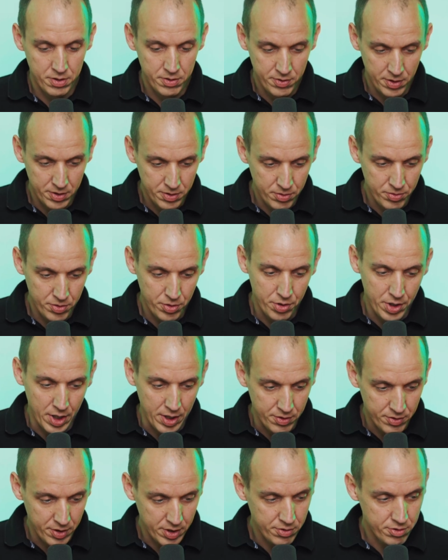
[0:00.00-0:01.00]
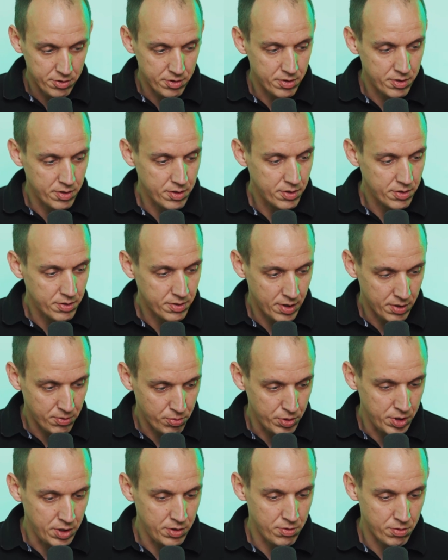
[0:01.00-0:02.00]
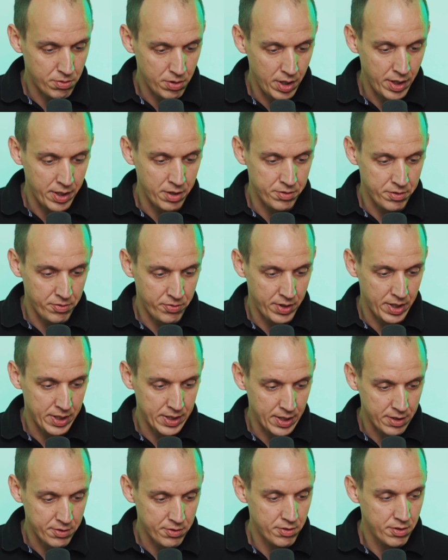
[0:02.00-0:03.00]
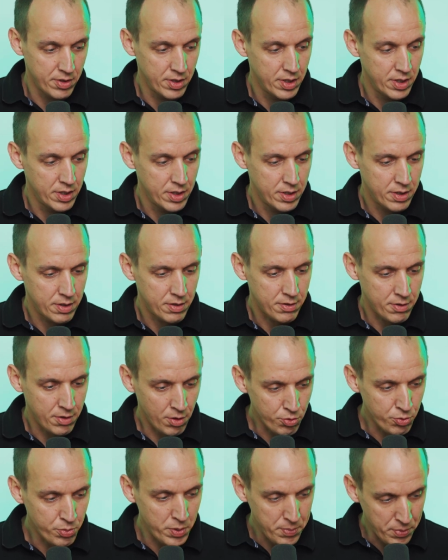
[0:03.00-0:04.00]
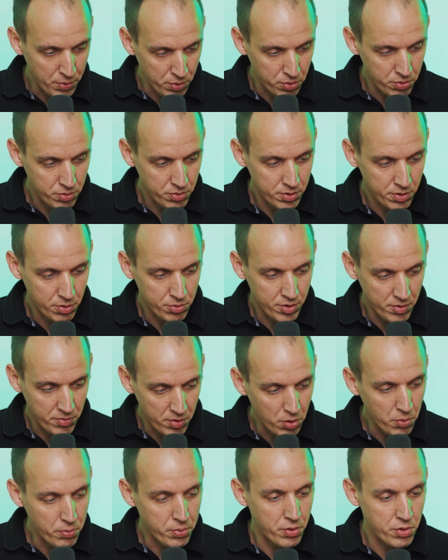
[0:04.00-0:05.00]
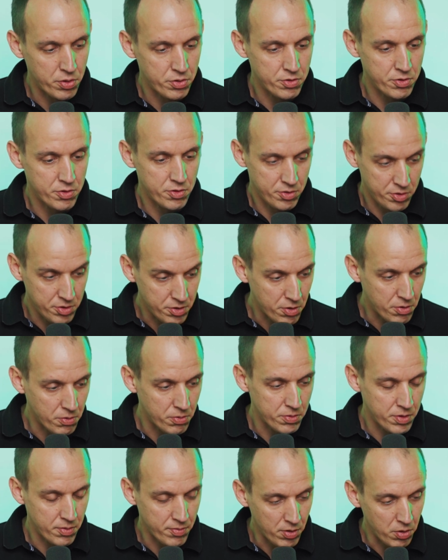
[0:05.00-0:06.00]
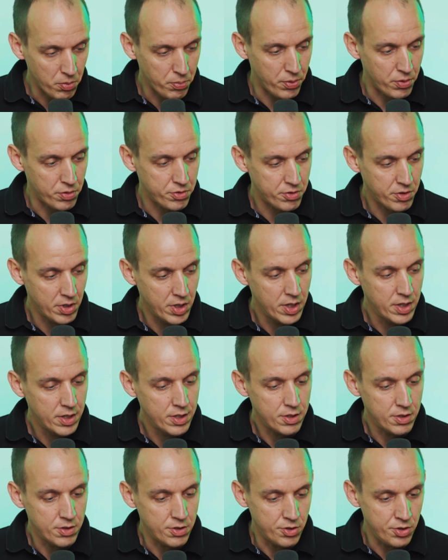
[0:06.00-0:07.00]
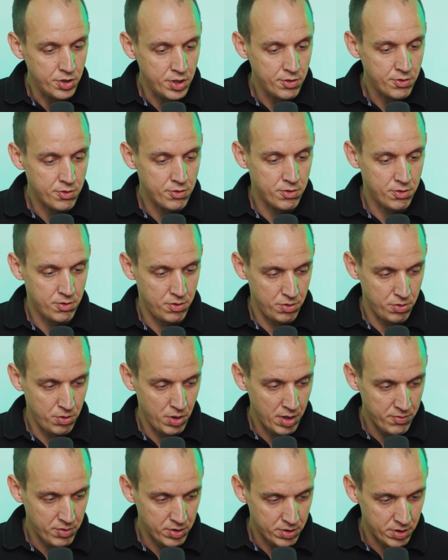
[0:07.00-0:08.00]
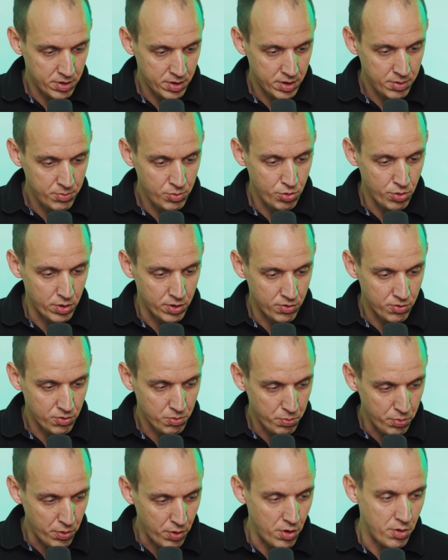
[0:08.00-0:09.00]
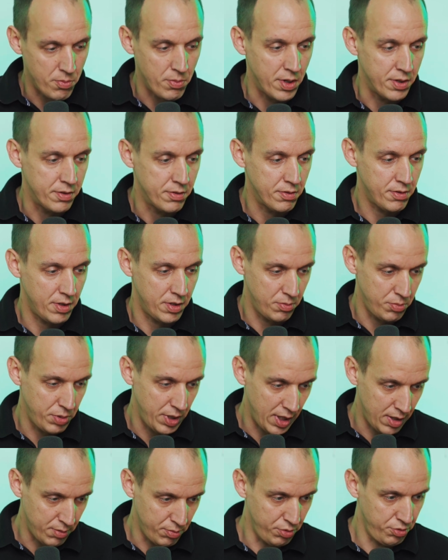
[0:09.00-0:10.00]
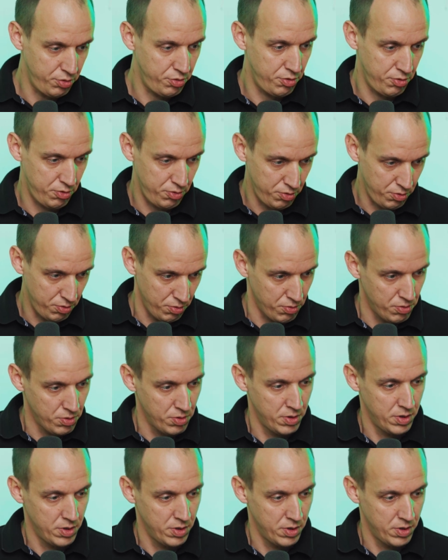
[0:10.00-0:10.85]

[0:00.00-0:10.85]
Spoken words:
inside of the organization, that we need to rely on the fact that those people, those developers, senior developers, need to have a time to experiment and be able to